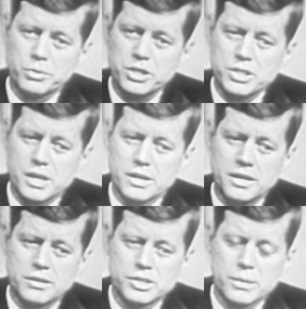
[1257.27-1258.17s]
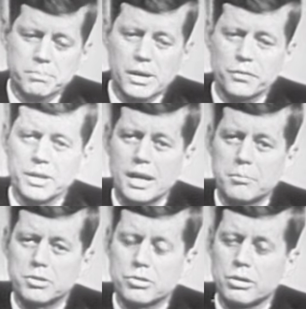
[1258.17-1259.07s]
We send a ship out, the
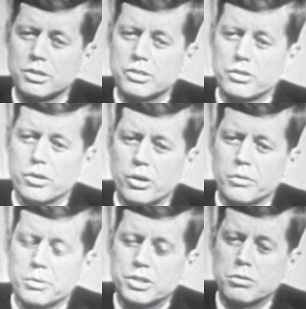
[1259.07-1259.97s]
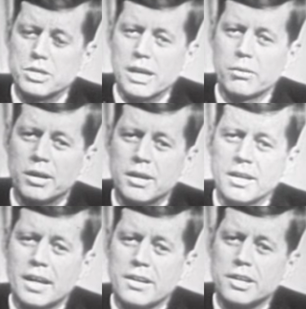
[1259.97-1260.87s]
Albatross Third, which goes out
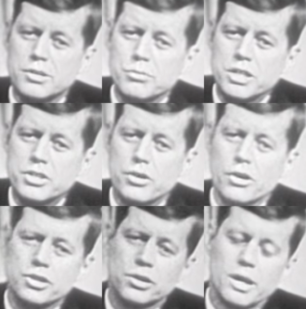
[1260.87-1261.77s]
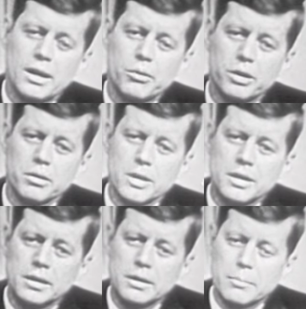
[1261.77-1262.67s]
and does research on how to
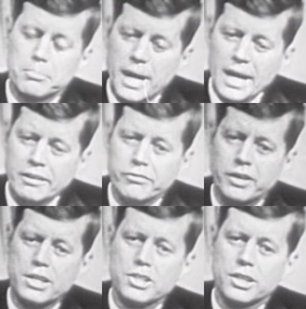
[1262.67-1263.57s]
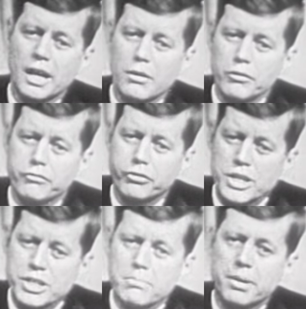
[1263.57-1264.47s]
pack fish and how to
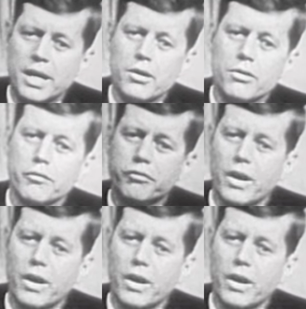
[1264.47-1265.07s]
freeze it better and